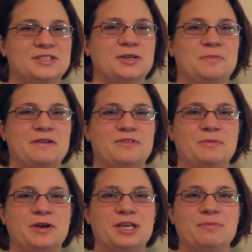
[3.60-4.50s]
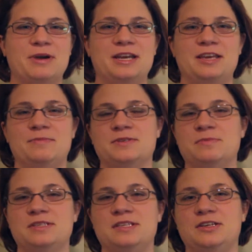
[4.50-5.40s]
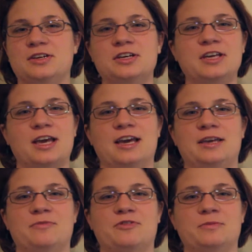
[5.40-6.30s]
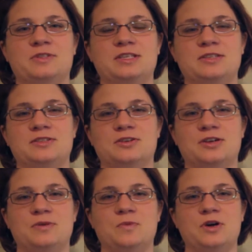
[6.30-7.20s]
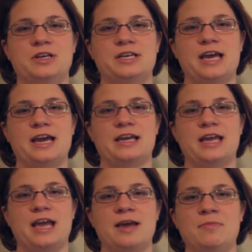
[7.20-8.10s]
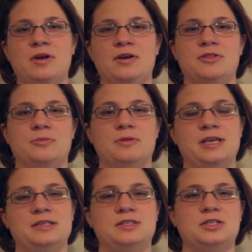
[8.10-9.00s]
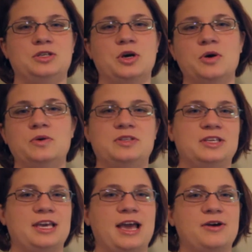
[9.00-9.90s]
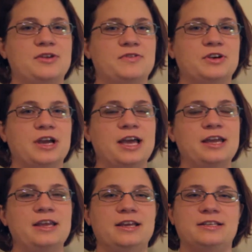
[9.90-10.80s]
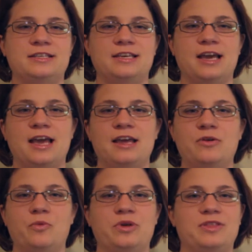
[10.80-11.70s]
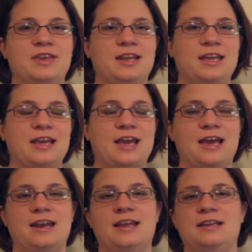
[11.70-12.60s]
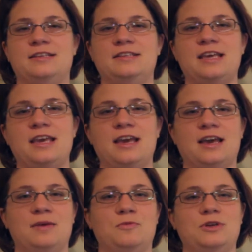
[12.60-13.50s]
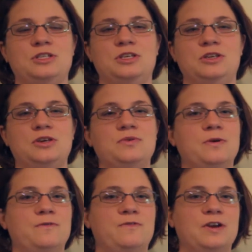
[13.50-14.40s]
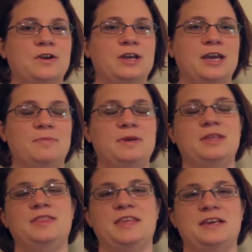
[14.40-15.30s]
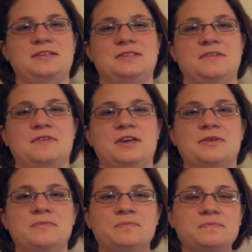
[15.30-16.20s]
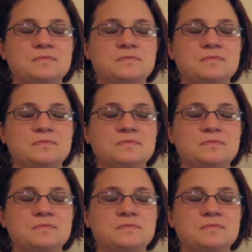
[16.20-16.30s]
What's up, everybody? My name is Missy Cook. I am from 631.com, the place to go to get out of your head and to get on with getting on. And today I am wishing you a very happy Thanksgiving.